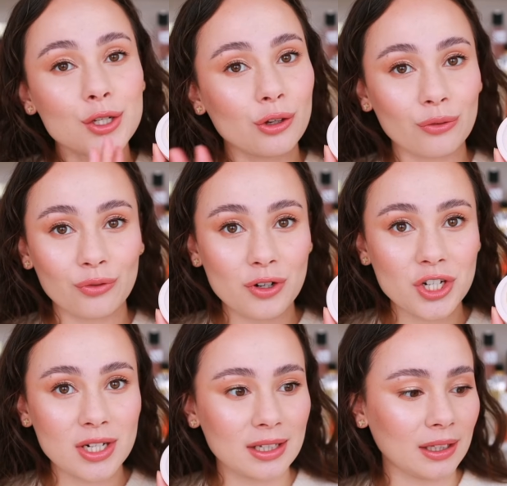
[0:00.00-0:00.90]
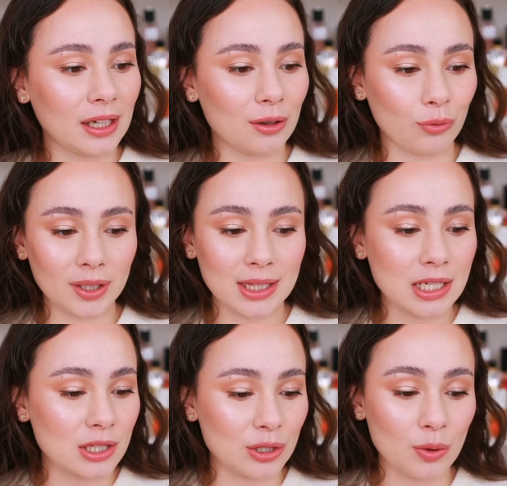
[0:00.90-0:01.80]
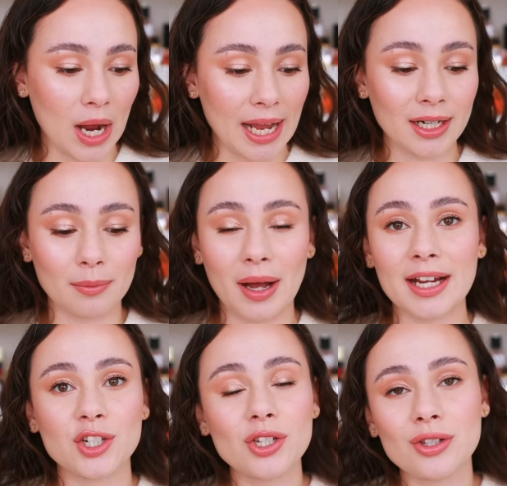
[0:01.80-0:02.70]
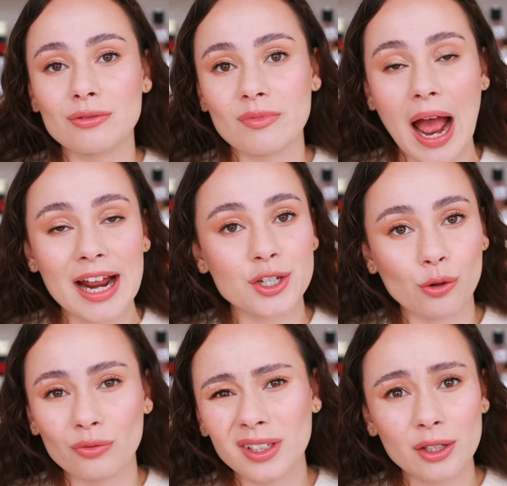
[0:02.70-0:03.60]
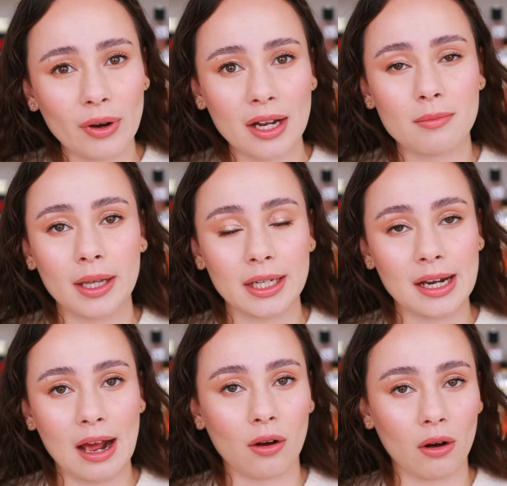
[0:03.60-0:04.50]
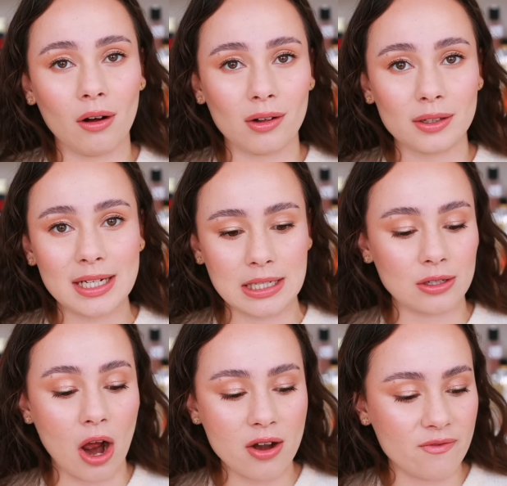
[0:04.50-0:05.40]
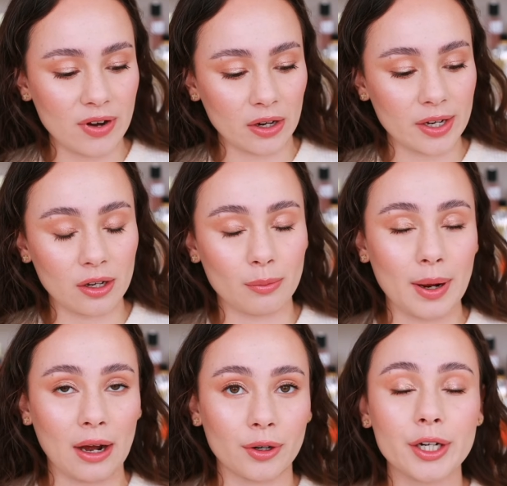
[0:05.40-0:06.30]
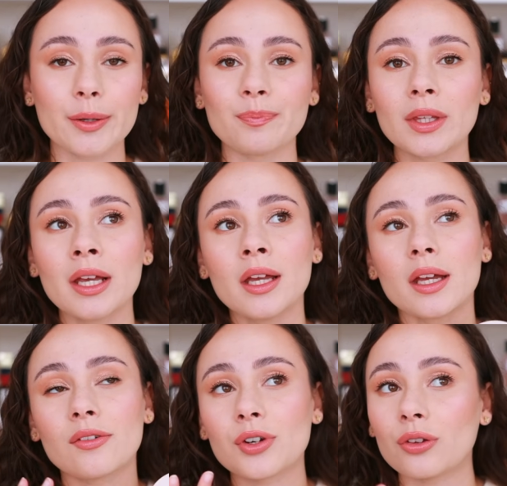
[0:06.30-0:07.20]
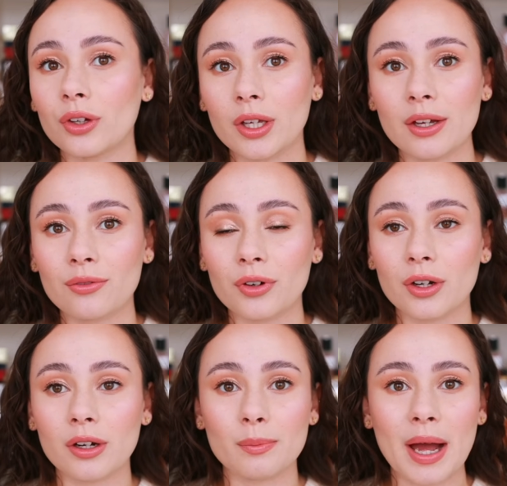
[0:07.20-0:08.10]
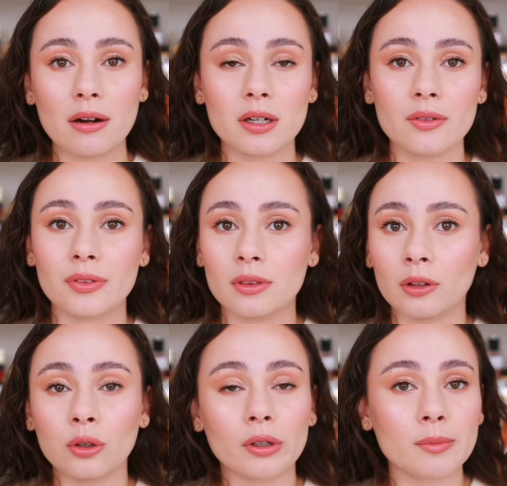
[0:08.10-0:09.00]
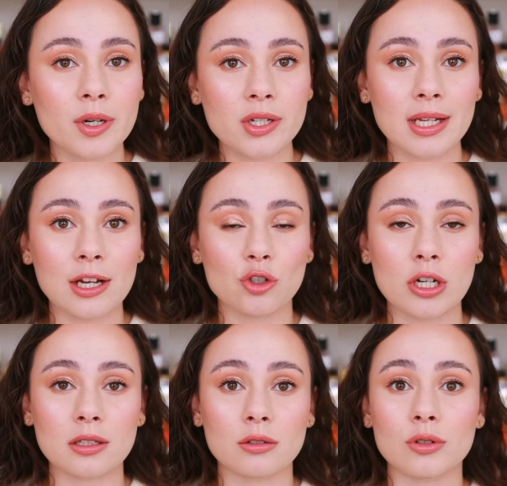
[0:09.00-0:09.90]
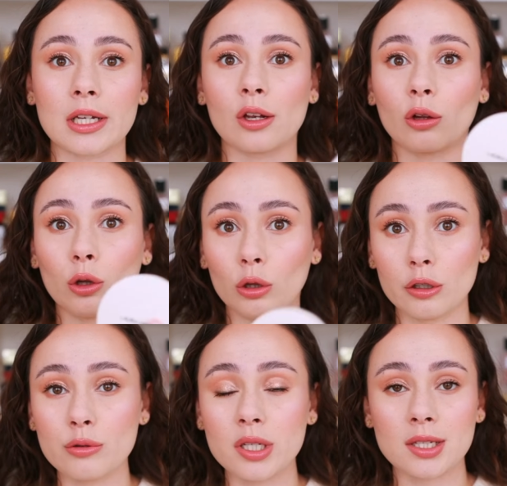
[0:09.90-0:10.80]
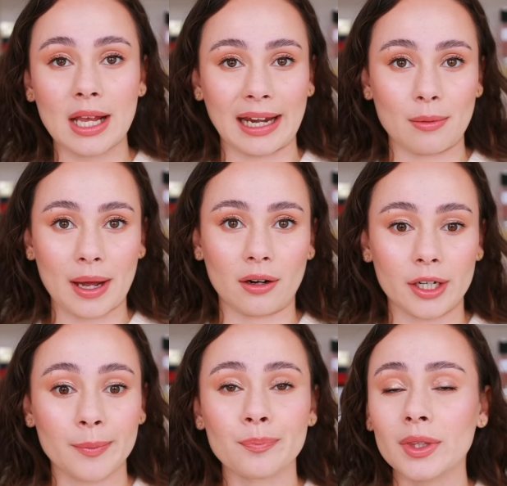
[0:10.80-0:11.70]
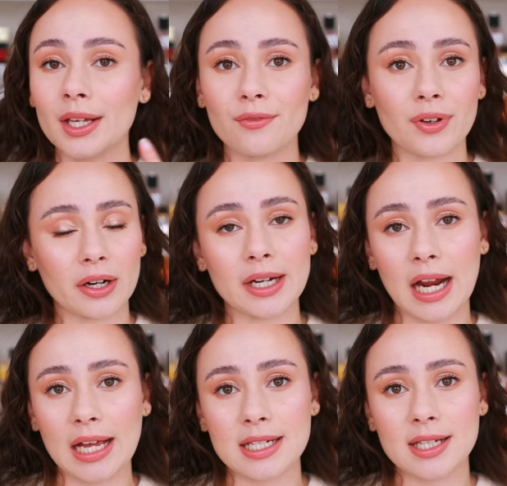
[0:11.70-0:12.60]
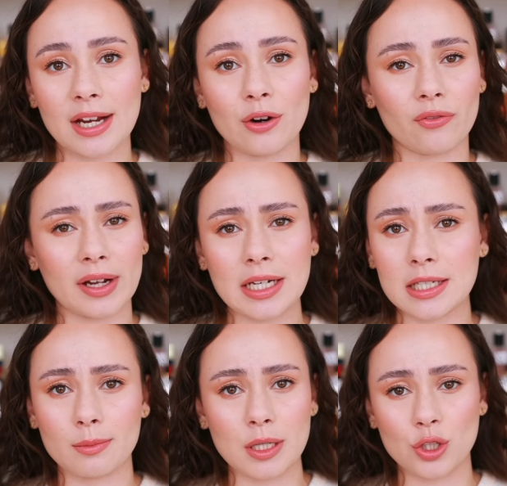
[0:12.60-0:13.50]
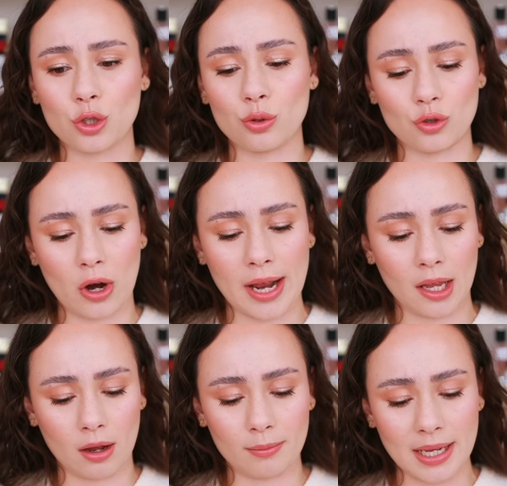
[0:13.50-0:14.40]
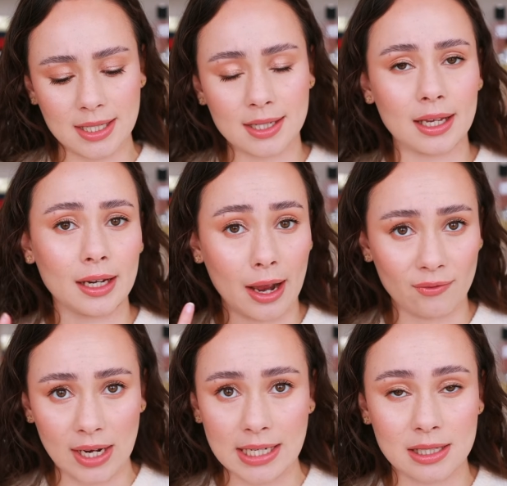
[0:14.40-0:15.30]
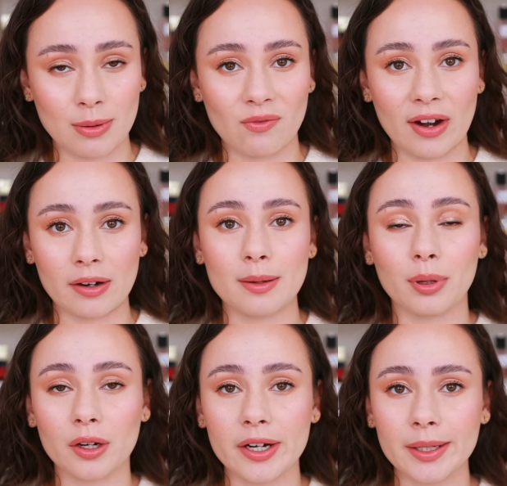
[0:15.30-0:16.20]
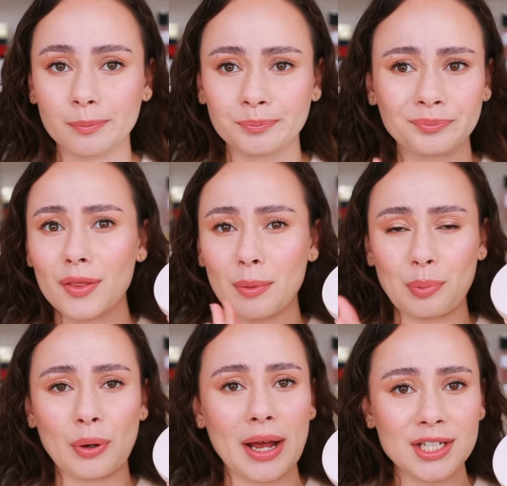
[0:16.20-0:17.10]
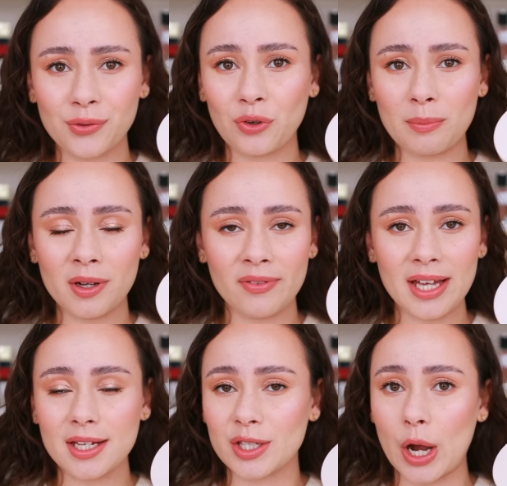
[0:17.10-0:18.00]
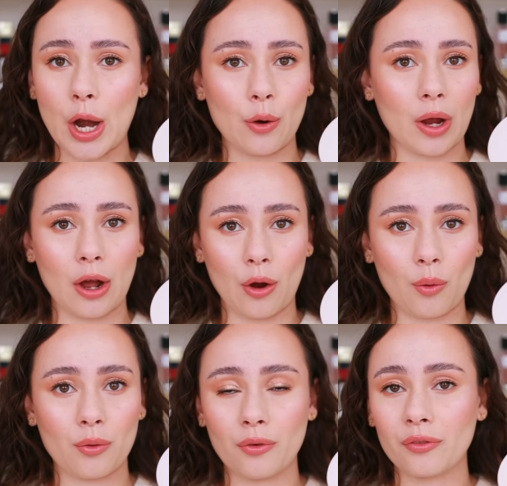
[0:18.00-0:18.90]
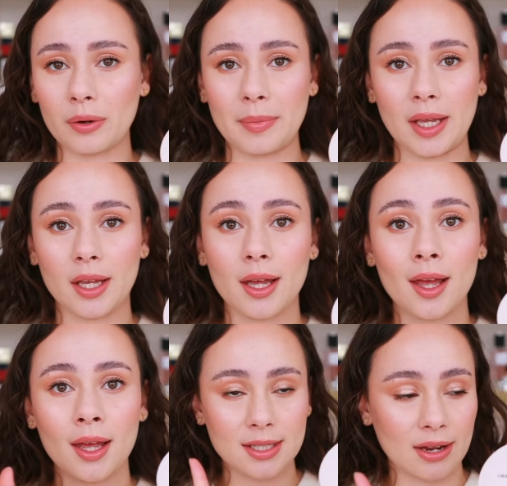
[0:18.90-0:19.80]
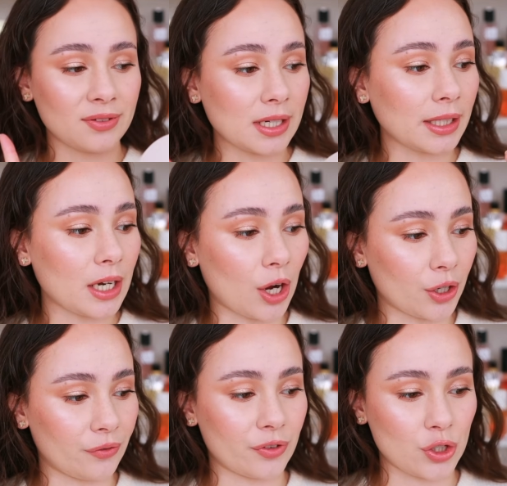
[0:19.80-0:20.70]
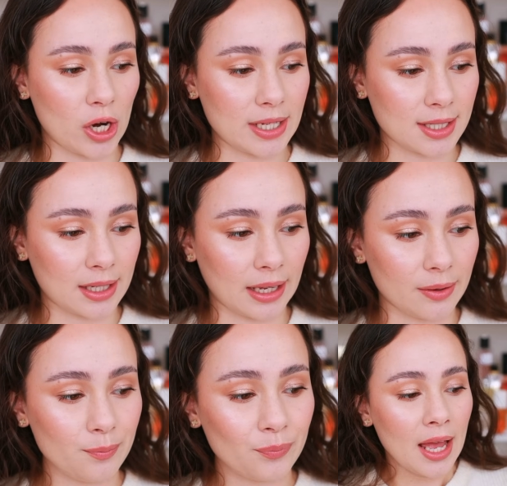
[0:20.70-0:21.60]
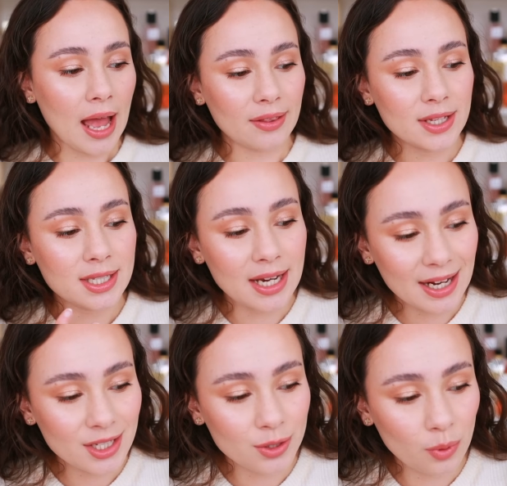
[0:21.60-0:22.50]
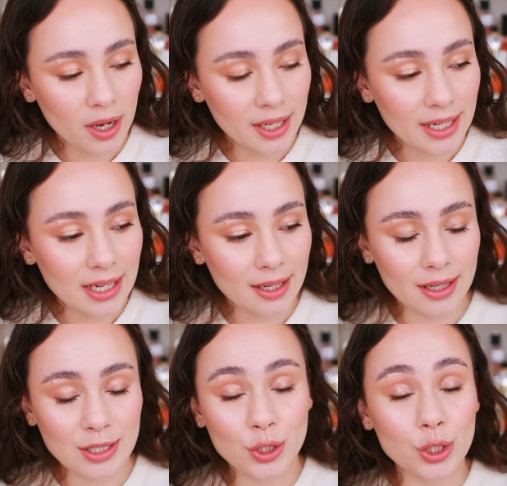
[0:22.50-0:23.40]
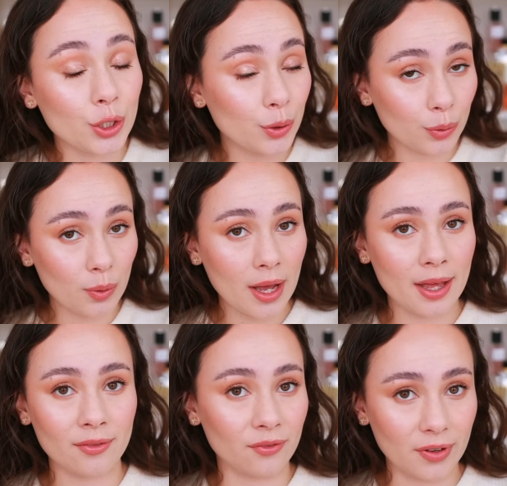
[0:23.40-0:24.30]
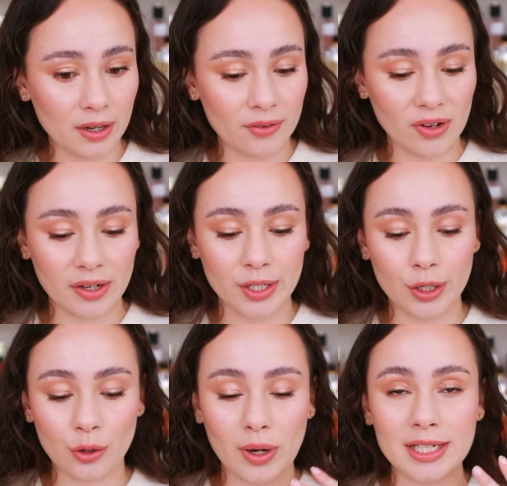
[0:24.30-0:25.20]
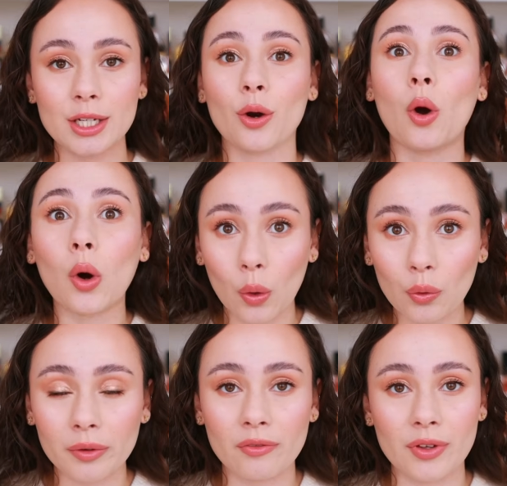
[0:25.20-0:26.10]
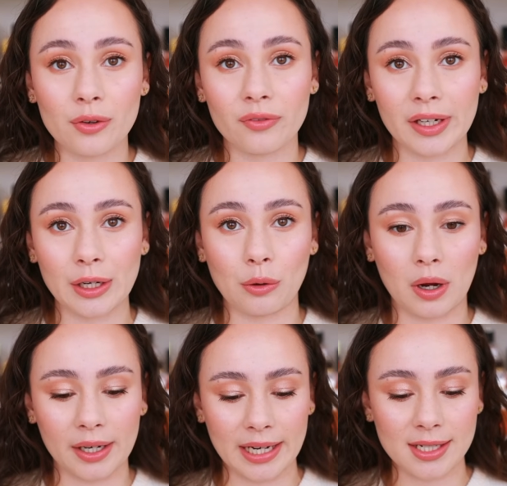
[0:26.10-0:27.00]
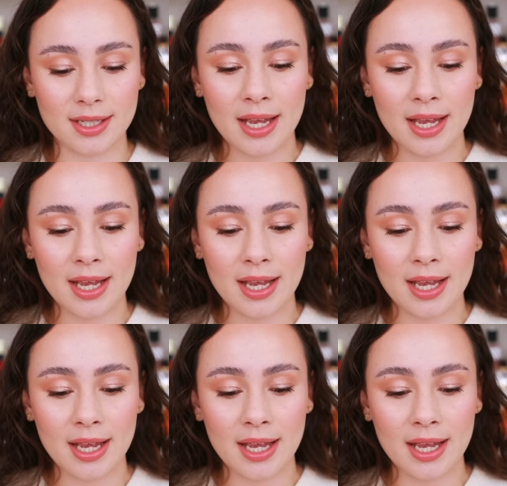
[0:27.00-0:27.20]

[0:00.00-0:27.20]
So unfortunately, with this new item, I just, I don't really recommend it at all. It's not a very good powder. If you're looking for a good powder, the Laura Mercier Translucent Loose Setting Powder. Very nice. I don't find it to be too drying on my skin. I find it to be very blurring. The press form of it is a no-go for me. Definitely not good for dry skin. And this next one is new, very, very new. I did a whole review video on it.